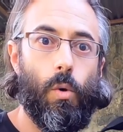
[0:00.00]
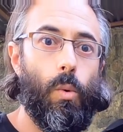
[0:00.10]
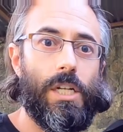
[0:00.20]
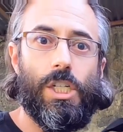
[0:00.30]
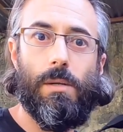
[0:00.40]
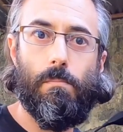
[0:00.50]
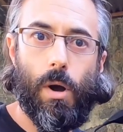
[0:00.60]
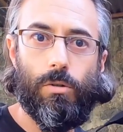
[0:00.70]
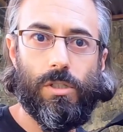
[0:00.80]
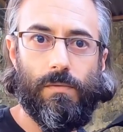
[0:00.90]
which in
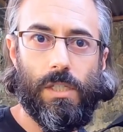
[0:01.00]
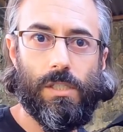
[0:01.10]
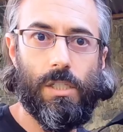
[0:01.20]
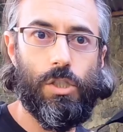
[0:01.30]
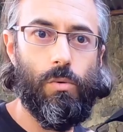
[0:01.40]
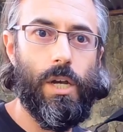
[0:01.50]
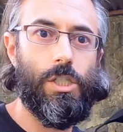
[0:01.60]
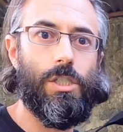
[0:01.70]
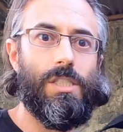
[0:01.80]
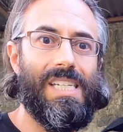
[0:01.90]
most of these
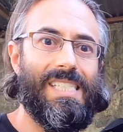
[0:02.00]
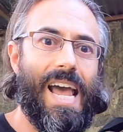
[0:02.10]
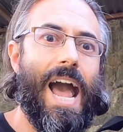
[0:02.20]
situations is